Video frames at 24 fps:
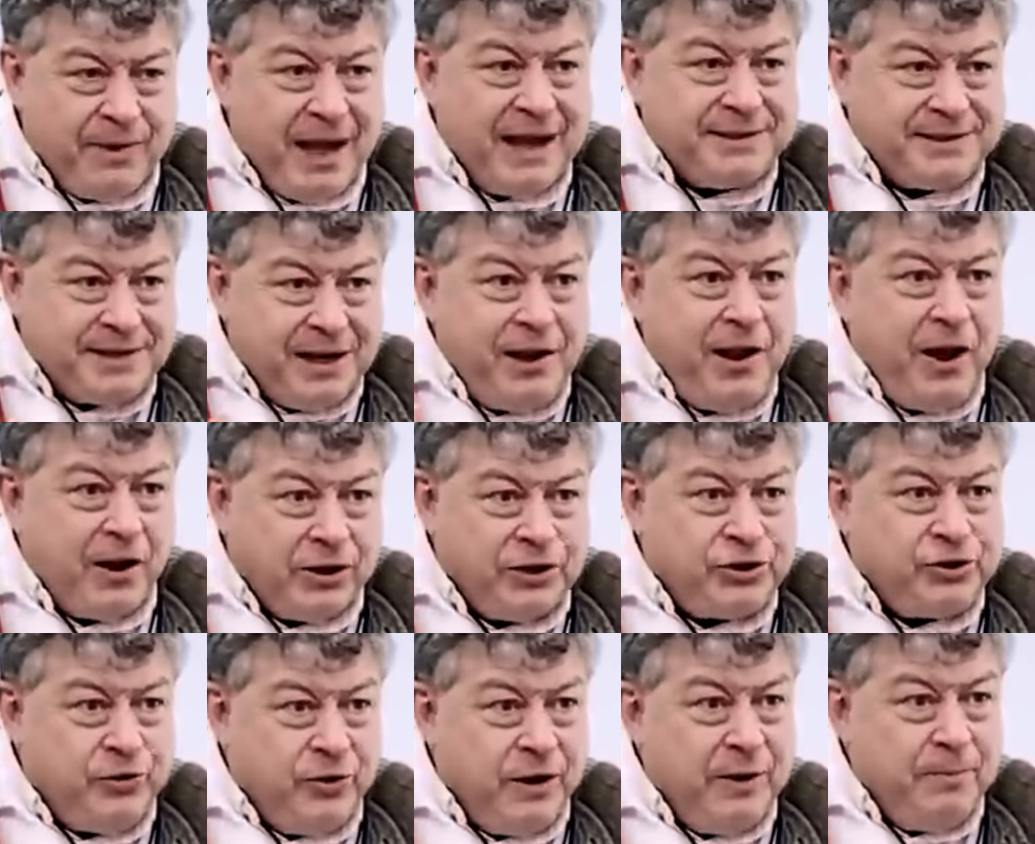That's a
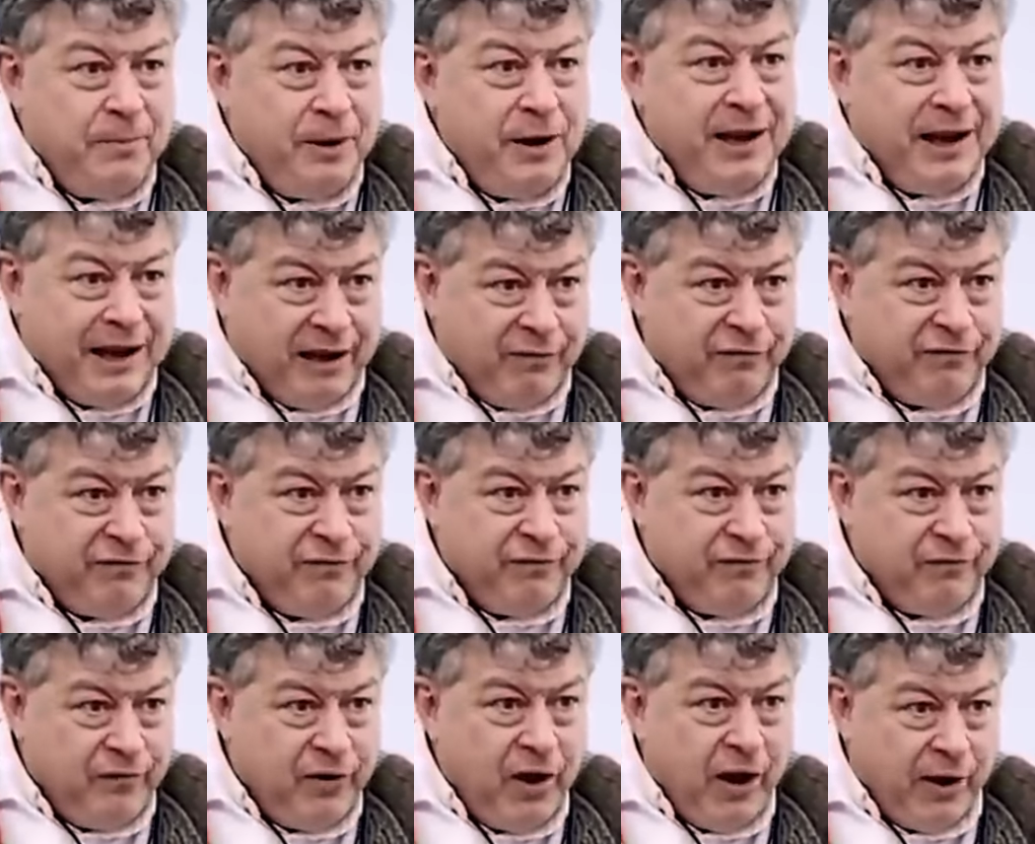luxury belief
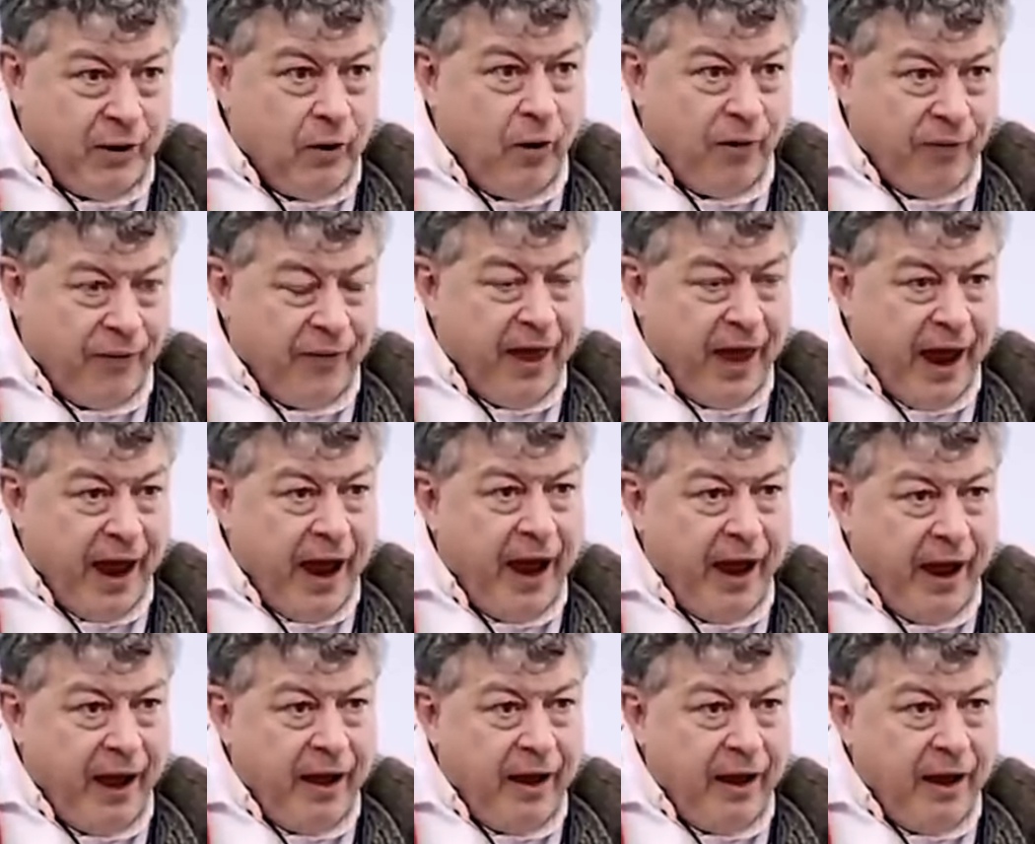going on there.